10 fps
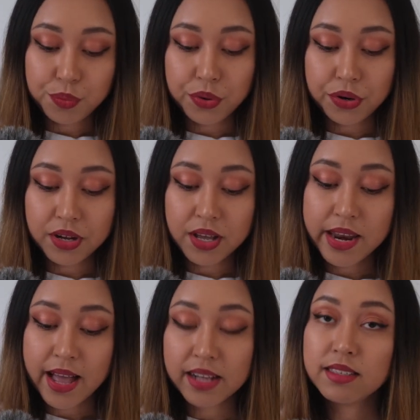were
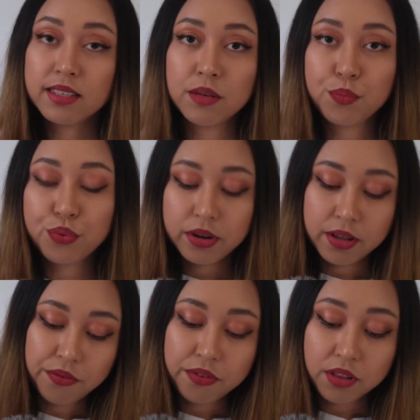connected pretty
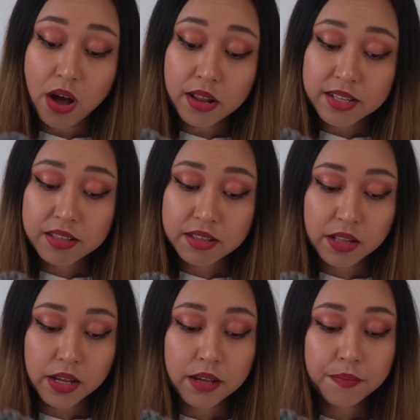
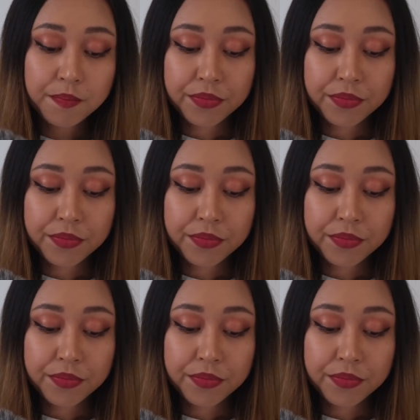flawlessly.